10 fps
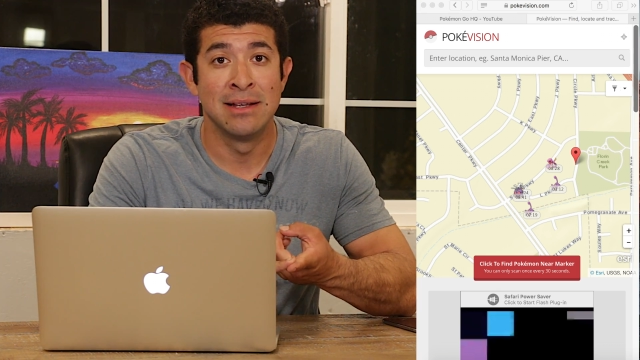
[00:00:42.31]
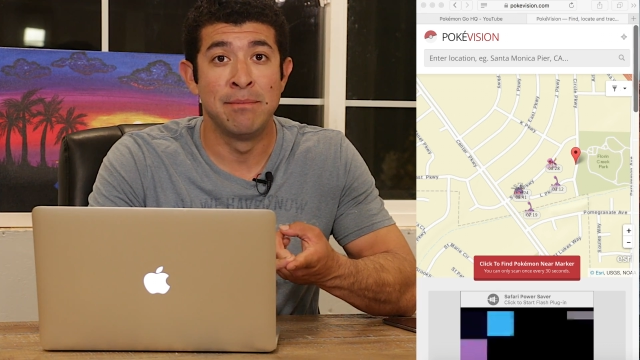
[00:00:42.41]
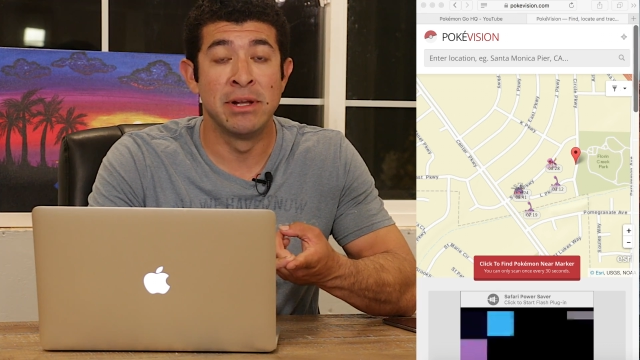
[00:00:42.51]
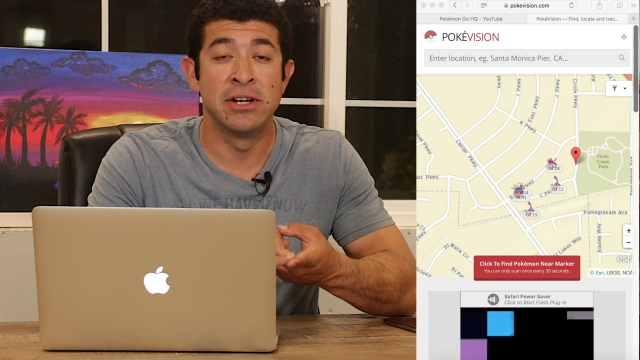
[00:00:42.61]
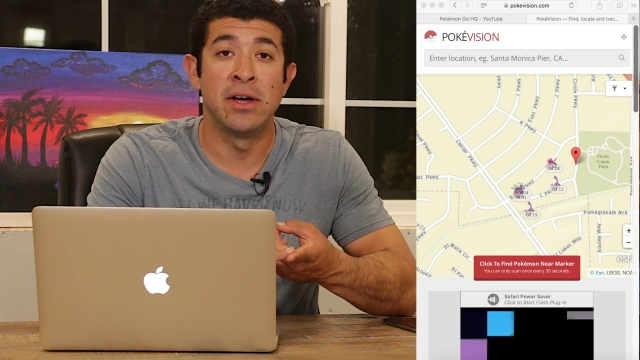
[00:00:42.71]

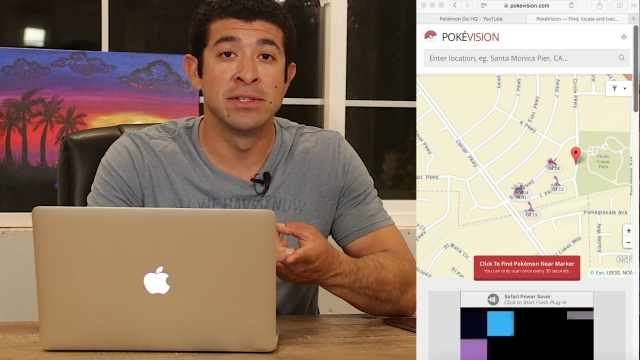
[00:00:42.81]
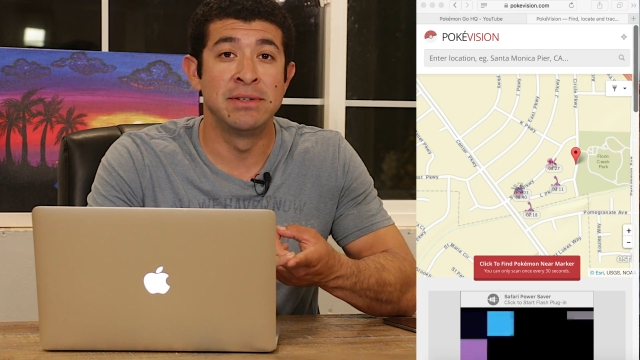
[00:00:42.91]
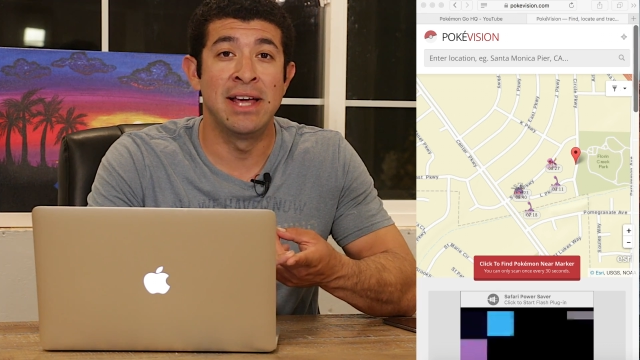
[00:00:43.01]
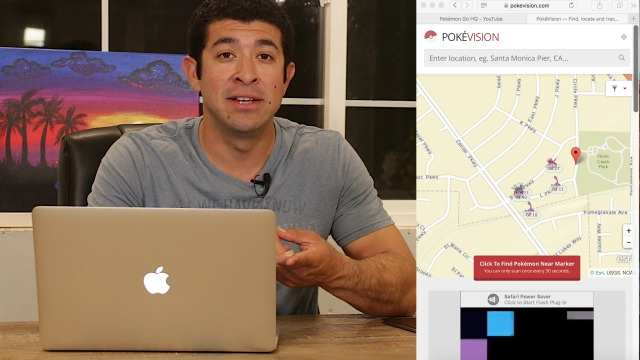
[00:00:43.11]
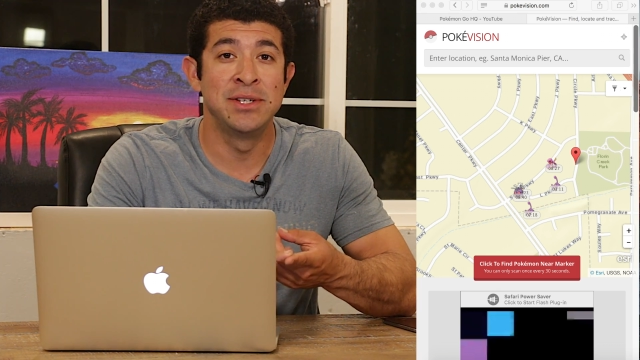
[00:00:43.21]
but it also
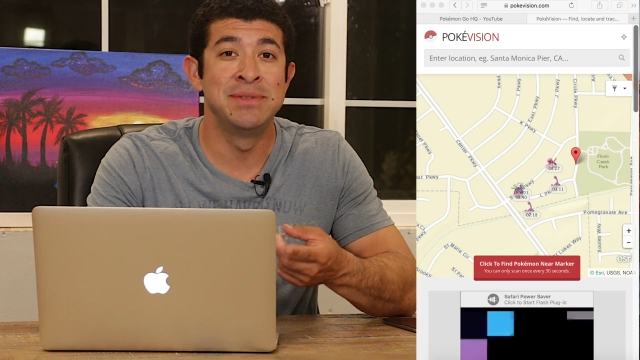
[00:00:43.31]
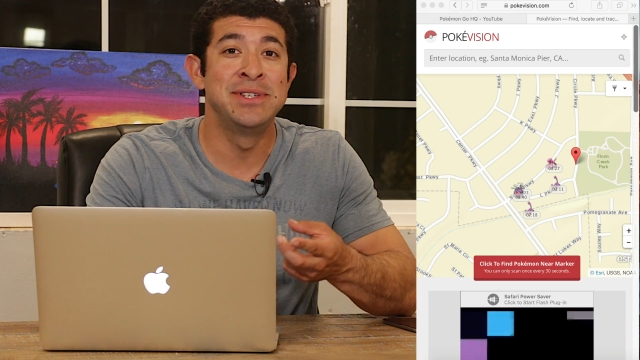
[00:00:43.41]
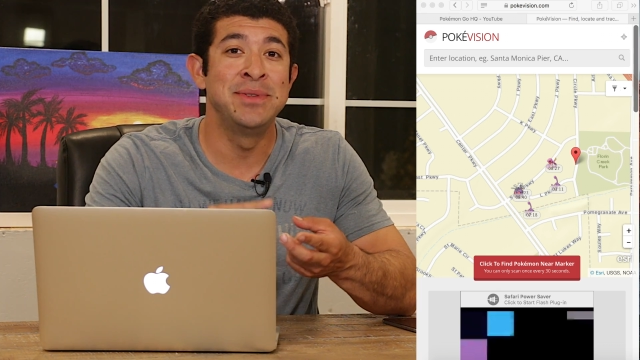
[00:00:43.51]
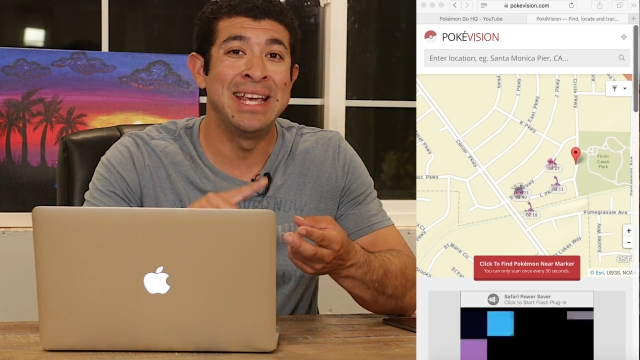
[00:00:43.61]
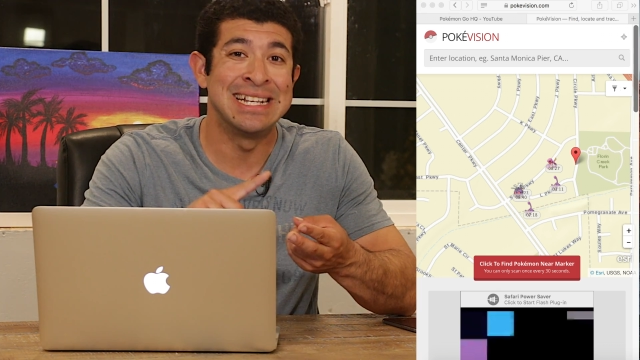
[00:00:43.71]
tells you
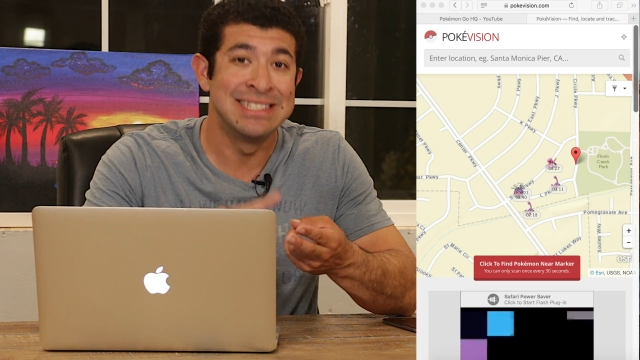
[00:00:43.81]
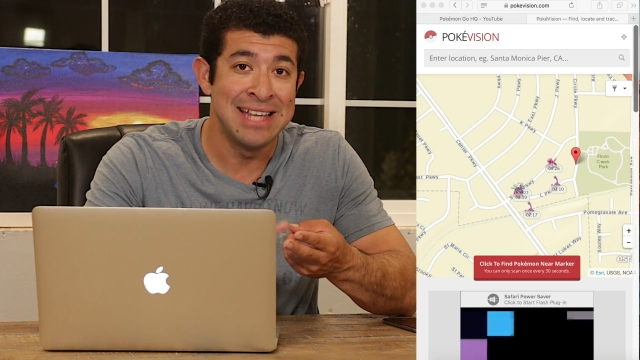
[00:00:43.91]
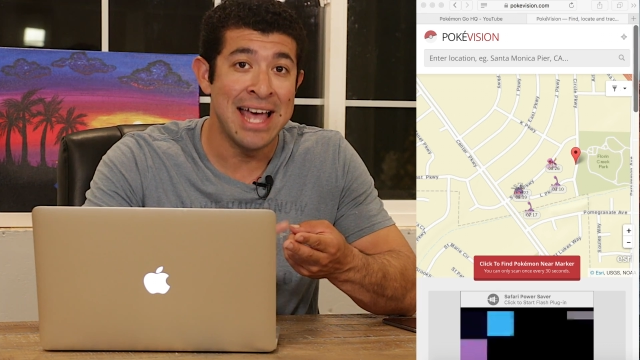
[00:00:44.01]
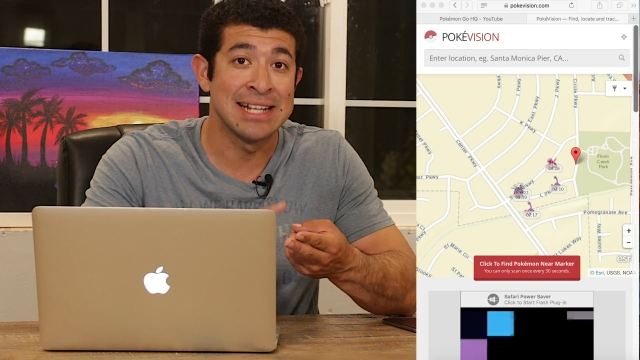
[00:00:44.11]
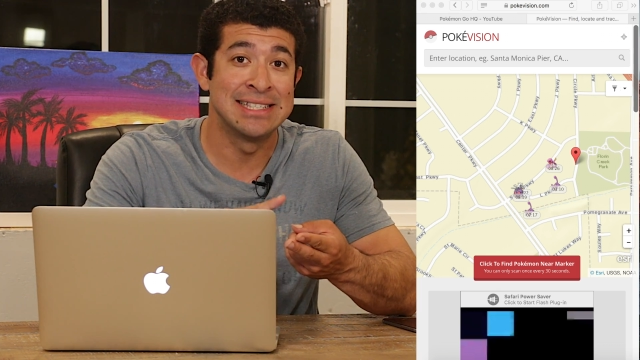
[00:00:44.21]
to the
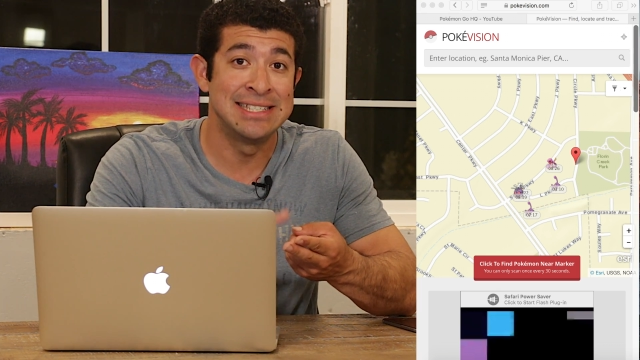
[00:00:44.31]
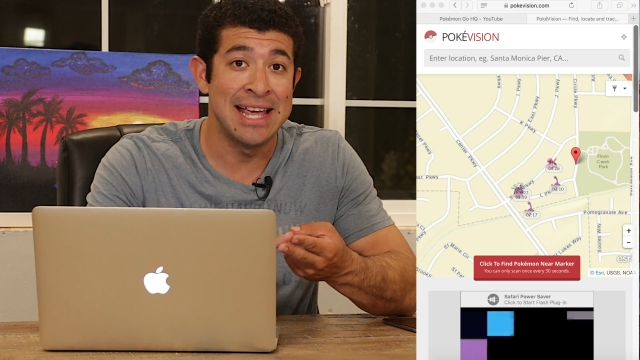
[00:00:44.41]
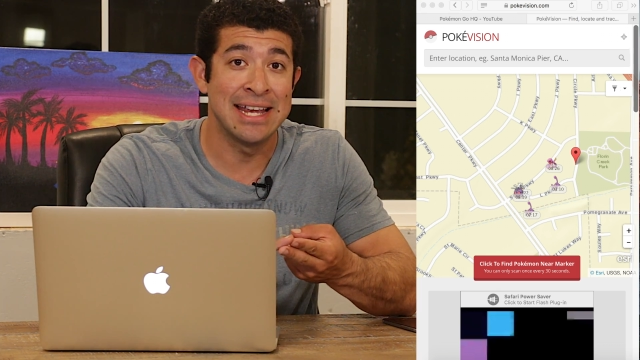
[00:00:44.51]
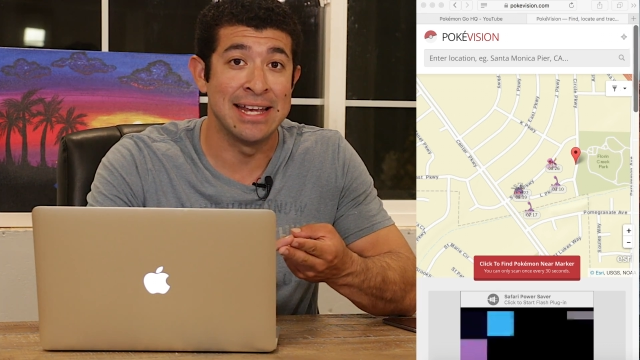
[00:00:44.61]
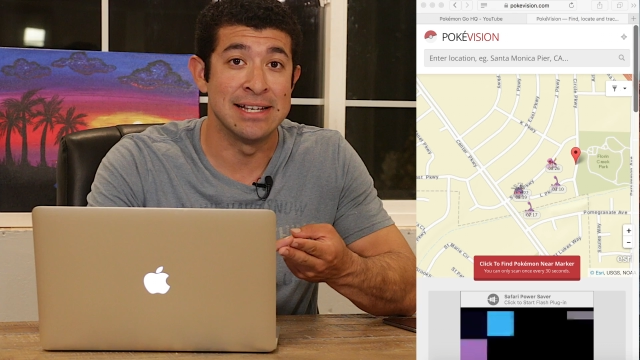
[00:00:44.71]
exact
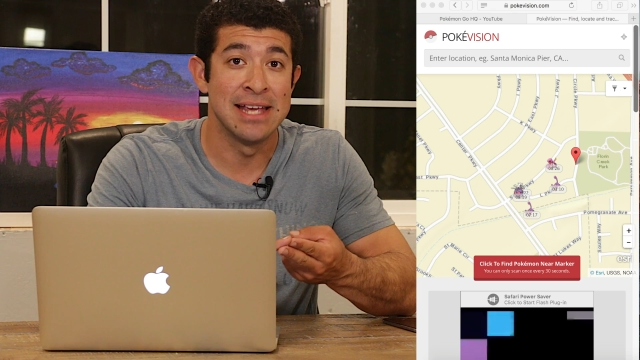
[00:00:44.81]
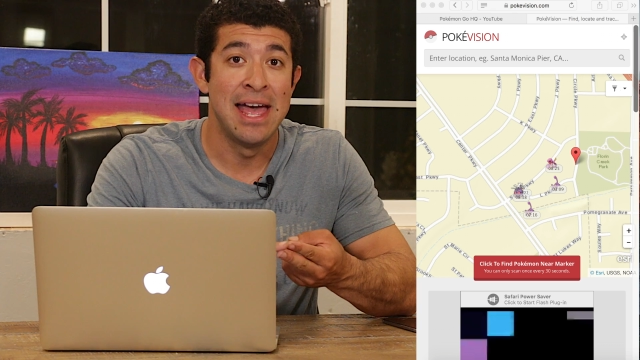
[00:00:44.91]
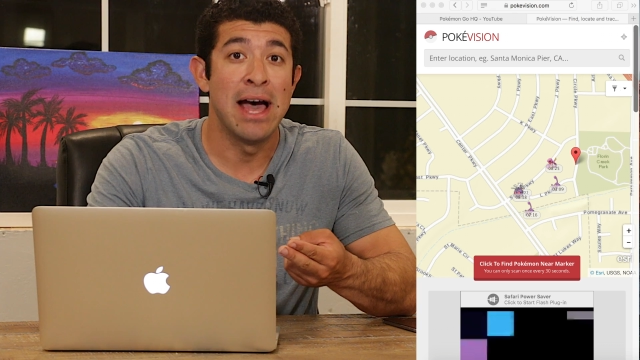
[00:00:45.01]
second